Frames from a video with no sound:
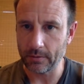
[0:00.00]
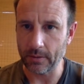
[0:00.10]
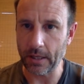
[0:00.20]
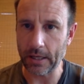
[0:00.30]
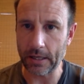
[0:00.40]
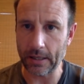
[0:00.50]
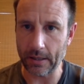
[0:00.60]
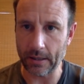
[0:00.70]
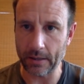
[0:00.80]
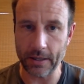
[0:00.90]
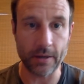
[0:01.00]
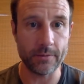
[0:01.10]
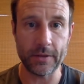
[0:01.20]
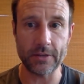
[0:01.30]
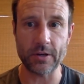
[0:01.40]
Yeah,
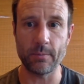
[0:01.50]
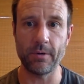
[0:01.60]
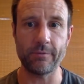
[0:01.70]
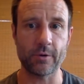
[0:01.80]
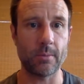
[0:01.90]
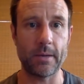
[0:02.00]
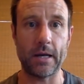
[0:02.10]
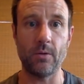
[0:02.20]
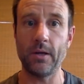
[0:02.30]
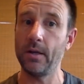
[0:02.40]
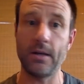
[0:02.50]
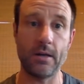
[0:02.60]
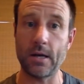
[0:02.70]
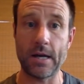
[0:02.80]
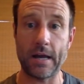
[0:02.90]
thanks, everybody, for coming out, and
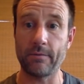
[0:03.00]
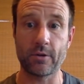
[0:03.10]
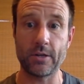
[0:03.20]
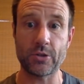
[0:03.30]
have a great